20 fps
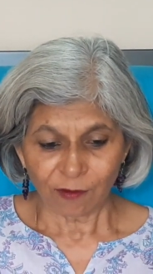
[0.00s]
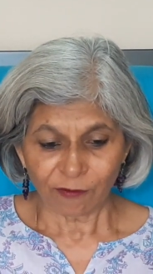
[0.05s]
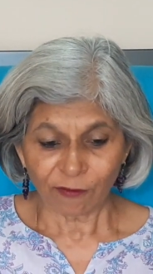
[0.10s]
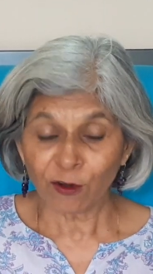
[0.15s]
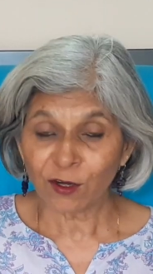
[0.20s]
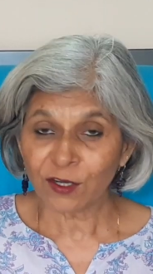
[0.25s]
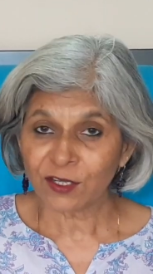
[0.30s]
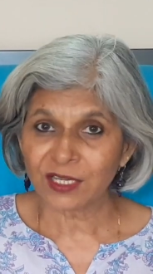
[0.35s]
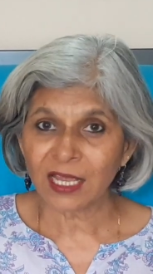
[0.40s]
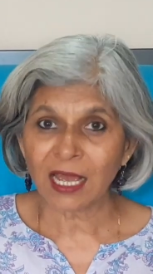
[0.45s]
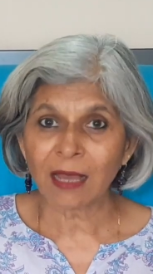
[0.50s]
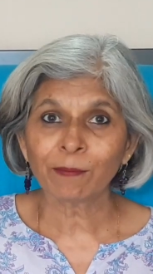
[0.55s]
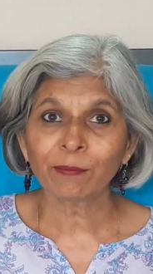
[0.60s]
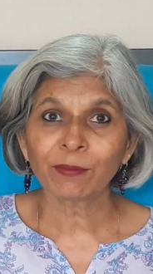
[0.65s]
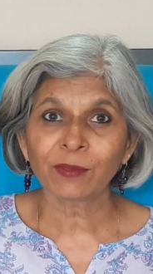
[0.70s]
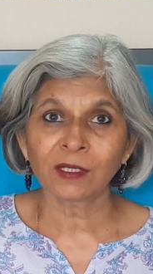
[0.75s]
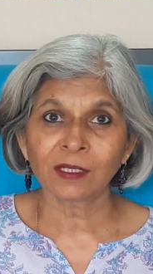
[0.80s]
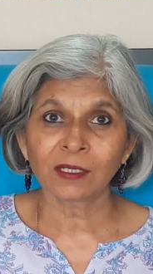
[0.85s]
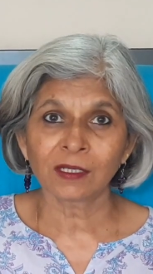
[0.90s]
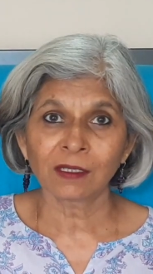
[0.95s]
For
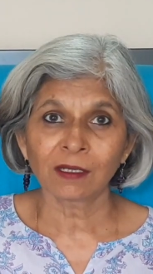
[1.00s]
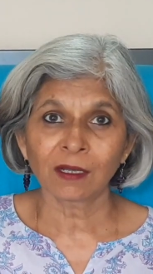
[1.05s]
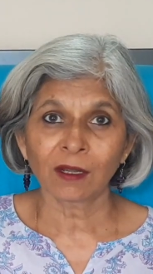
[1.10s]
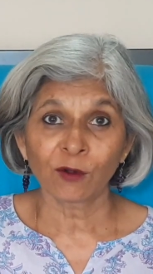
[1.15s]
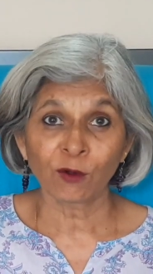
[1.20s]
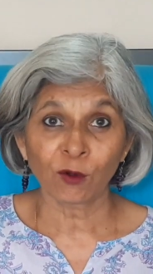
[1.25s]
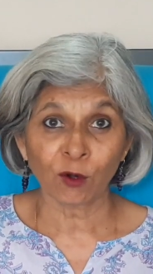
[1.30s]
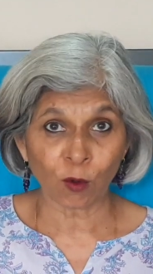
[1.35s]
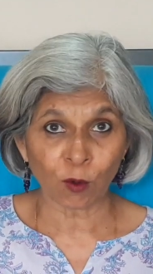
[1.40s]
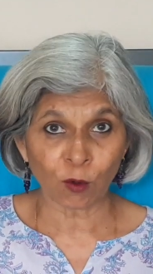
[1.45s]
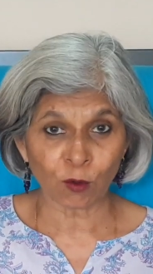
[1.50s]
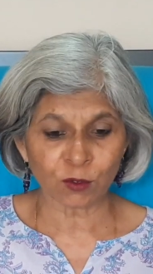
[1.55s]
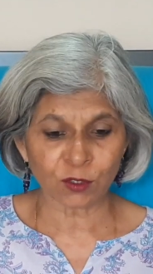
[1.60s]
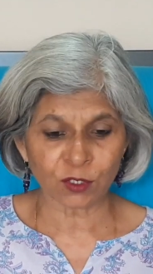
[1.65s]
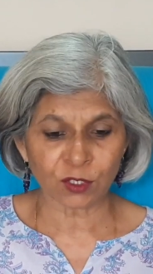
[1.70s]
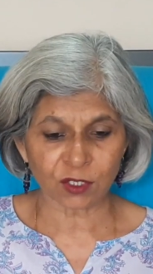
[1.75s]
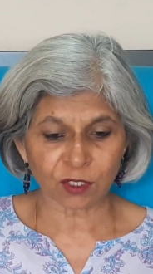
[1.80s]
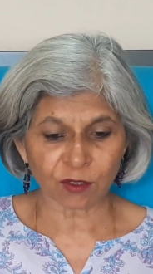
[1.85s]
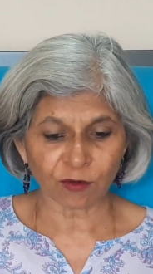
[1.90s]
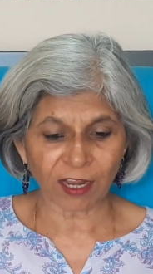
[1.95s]
example,
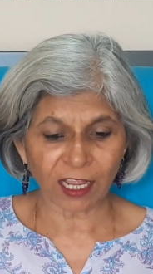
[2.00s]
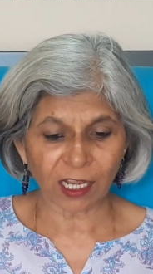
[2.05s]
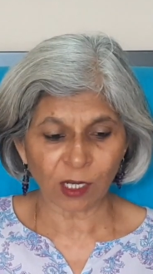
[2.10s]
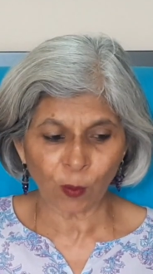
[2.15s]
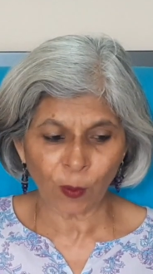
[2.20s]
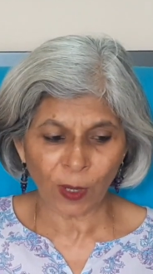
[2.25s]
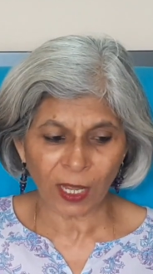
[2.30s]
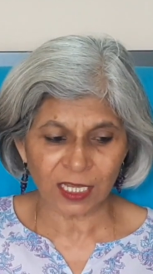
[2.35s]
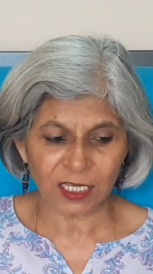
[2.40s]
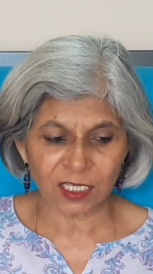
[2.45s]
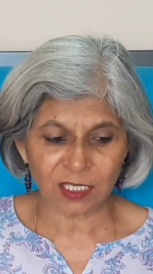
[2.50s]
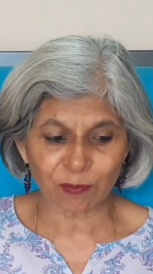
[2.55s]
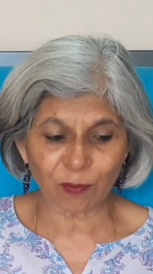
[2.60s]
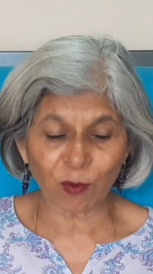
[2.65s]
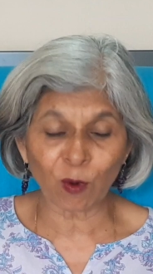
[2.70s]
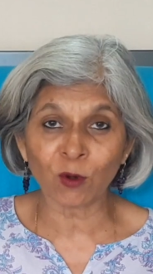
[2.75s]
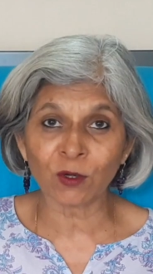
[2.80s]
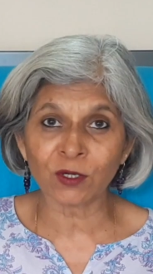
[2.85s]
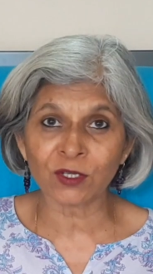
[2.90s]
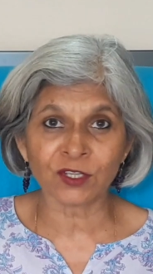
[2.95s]
roads, railways,
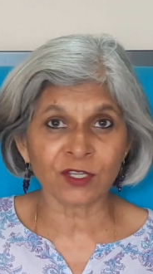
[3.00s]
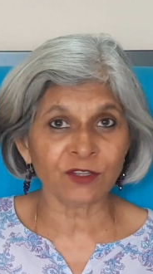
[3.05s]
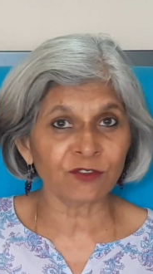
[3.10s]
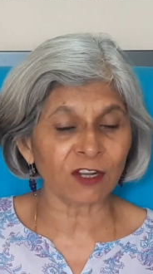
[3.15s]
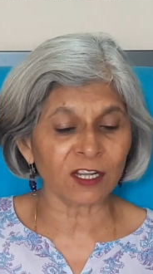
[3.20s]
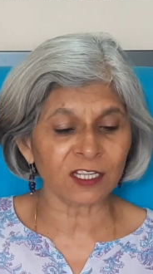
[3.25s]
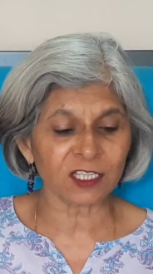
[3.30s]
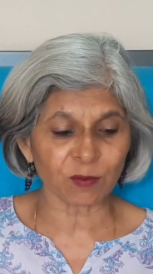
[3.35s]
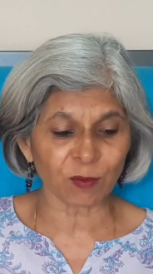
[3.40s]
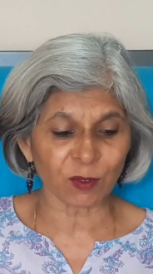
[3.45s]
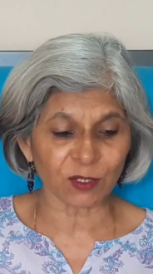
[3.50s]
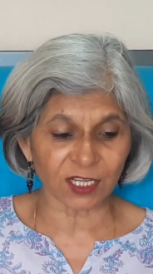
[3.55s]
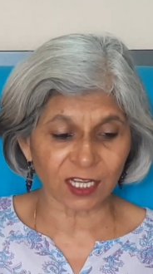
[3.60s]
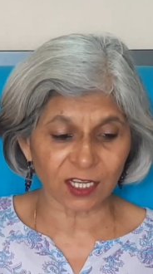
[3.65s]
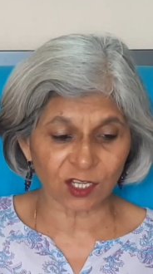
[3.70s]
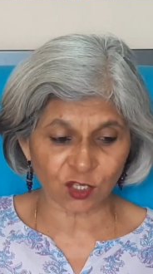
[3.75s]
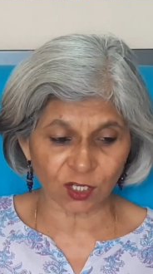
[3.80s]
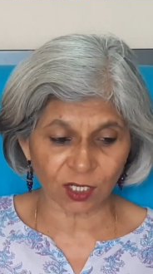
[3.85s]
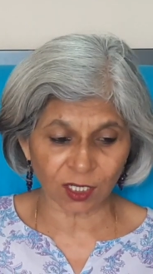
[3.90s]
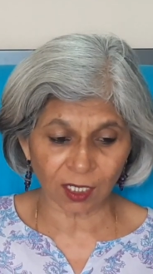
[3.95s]
ports, and
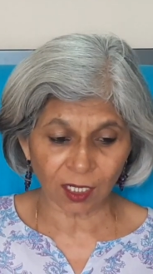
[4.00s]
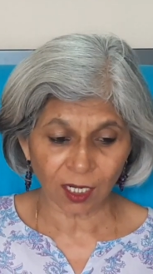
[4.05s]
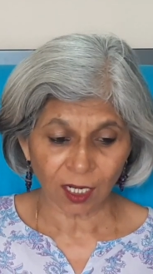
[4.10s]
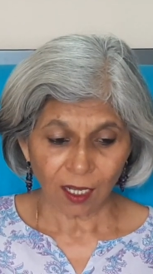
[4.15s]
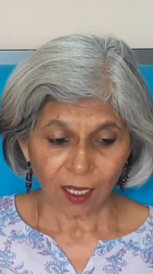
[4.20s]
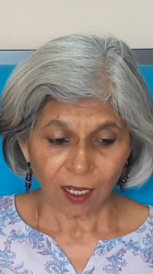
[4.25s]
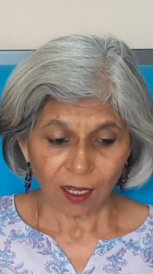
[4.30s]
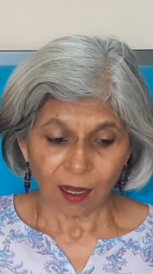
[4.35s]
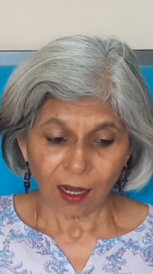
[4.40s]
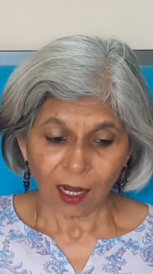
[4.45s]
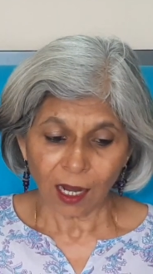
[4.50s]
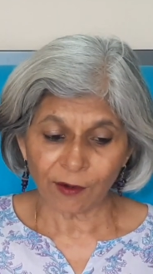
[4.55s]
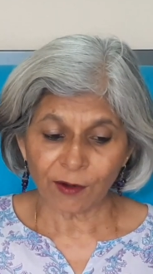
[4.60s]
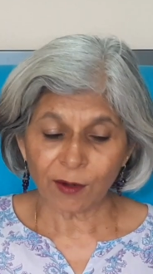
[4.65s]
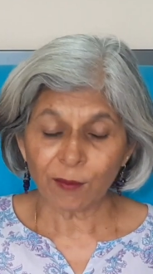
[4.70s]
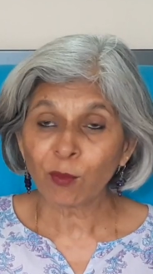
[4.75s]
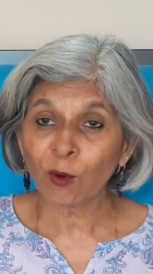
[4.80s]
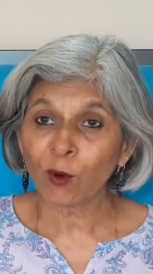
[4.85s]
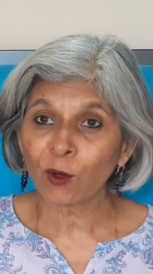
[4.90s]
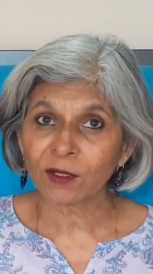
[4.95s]
transportation are
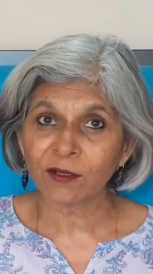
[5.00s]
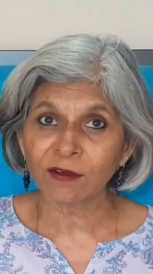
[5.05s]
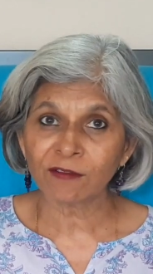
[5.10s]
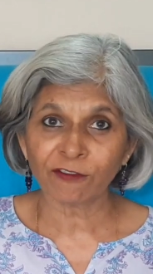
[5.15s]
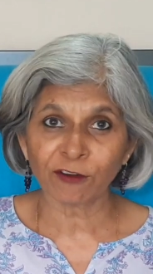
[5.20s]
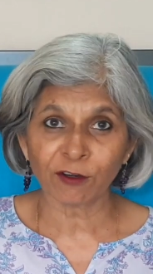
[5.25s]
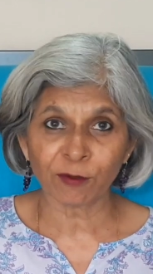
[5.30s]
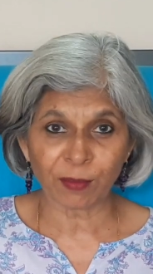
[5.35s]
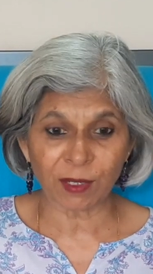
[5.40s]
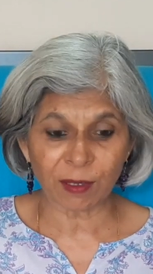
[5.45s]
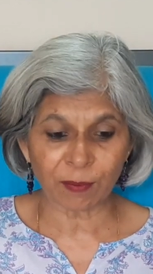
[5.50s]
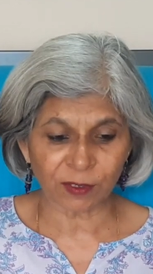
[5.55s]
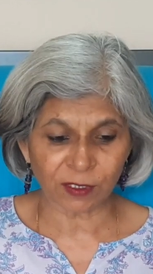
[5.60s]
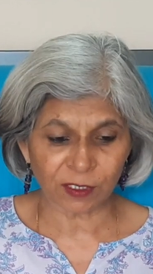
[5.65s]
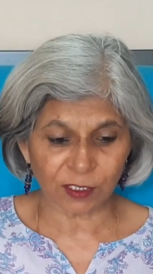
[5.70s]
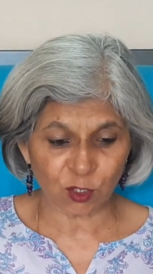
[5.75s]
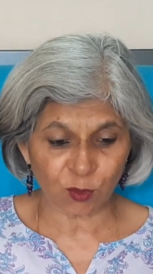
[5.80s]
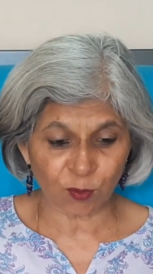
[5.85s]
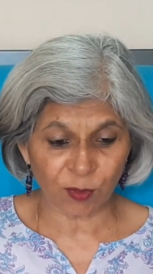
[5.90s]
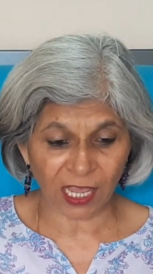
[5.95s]
important for
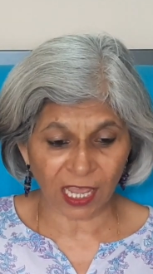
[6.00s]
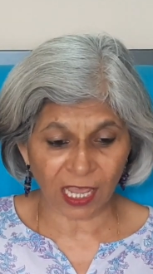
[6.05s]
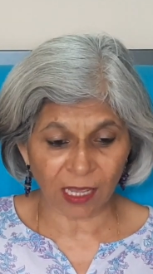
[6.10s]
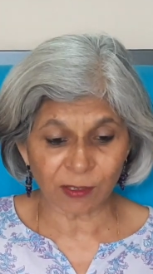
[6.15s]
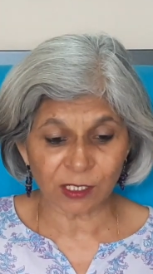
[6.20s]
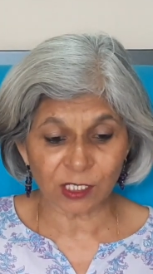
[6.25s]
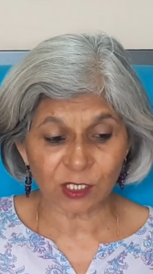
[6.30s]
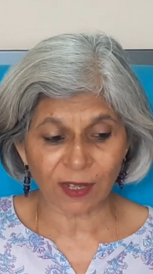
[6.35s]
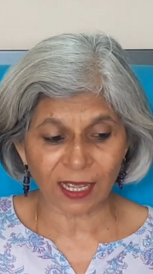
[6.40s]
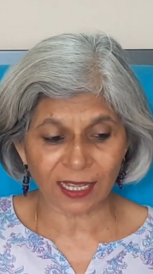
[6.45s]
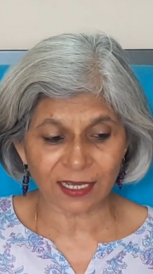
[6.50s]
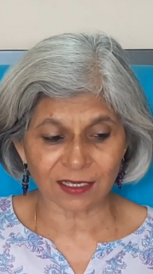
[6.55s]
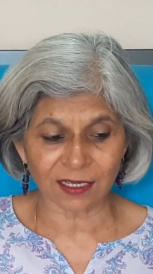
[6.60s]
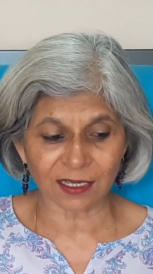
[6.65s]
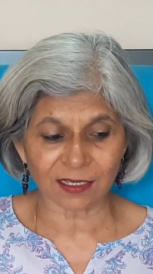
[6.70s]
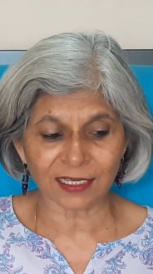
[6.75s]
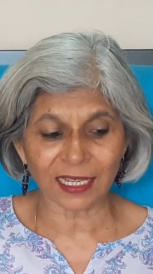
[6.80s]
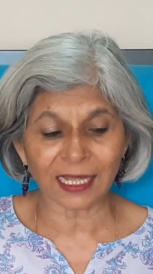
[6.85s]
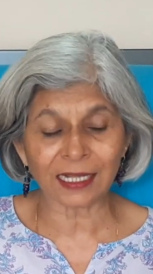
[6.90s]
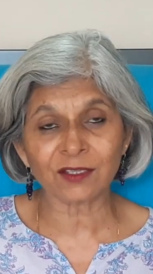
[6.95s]
people to be able to
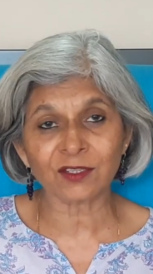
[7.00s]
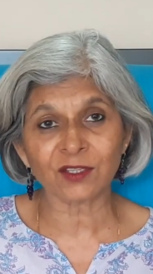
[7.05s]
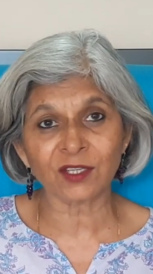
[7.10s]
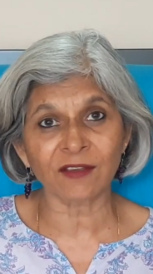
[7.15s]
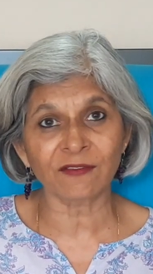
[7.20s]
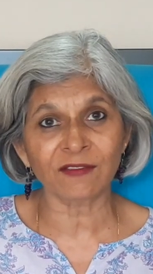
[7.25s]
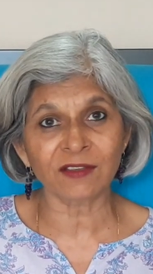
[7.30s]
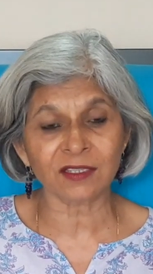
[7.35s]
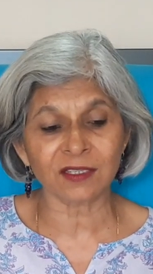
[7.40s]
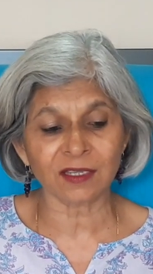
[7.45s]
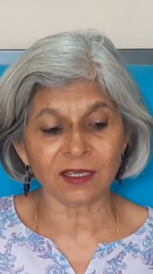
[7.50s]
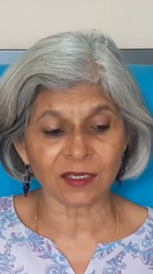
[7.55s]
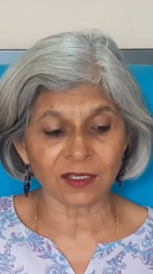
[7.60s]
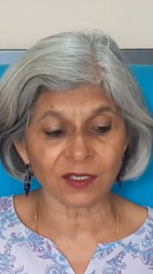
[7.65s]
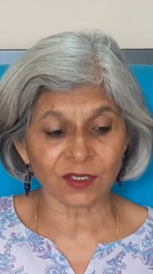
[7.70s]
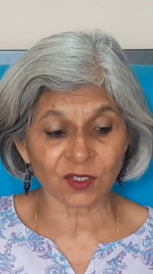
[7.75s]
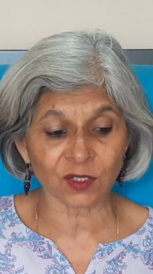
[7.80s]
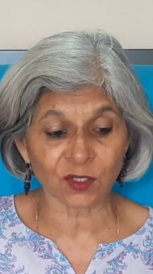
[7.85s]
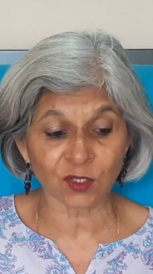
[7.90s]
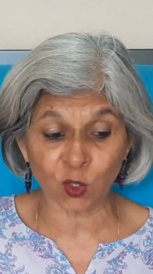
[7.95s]
access health services,
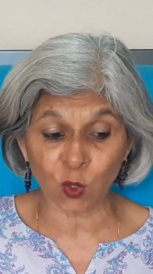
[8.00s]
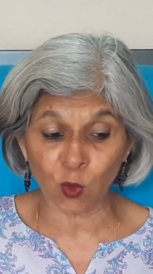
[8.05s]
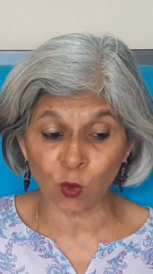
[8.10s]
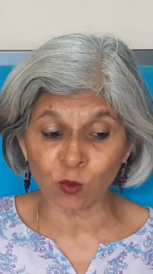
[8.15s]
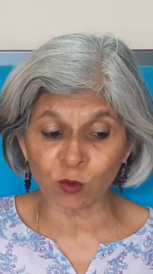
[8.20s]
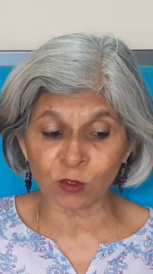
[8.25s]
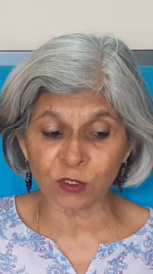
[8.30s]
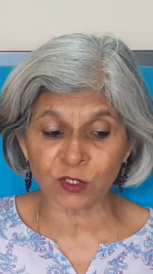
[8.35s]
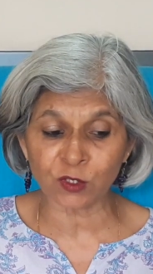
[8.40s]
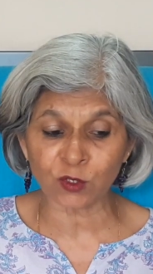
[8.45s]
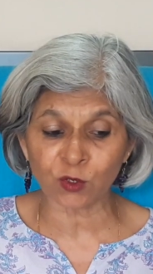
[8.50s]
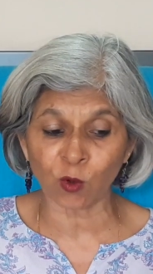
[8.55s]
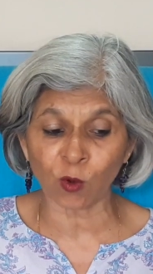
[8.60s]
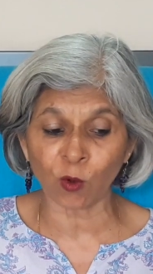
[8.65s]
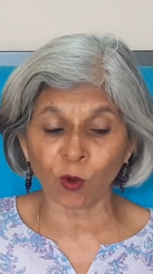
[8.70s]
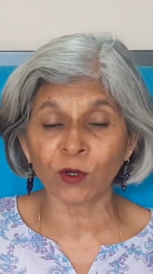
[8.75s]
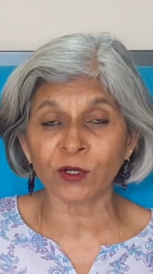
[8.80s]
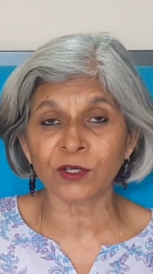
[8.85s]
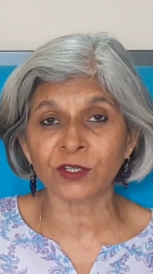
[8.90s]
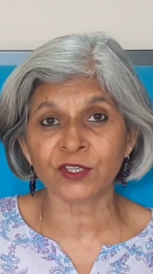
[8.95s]
schools,
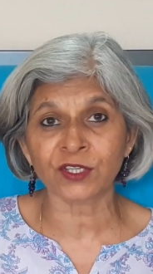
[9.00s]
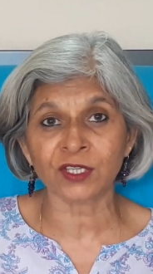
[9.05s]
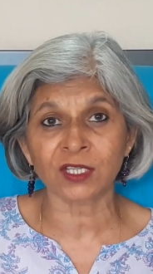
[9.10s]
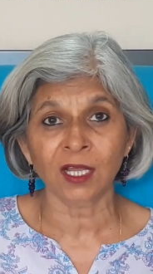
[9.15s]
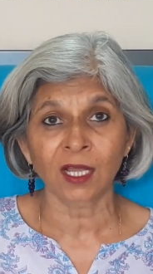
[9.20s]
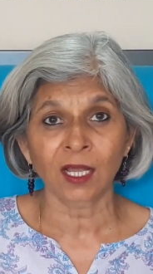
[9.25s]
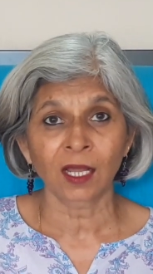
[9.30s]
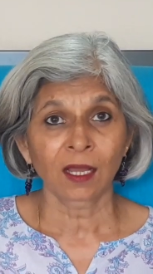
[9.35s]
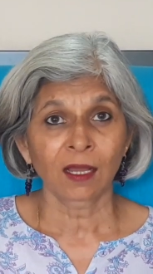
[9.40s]
courts,